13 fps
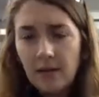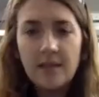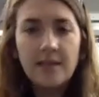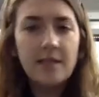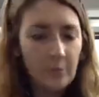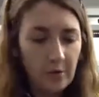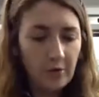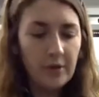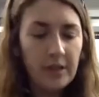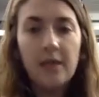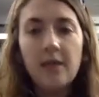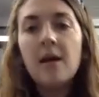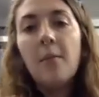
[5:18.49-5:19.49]
and
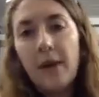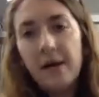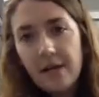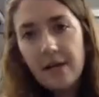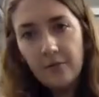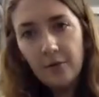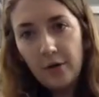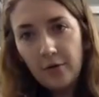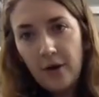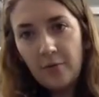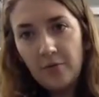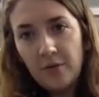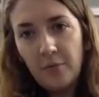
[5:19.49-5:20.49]
similarly might never
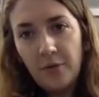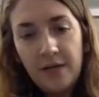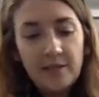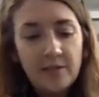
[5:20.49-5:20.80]
interact with the plants.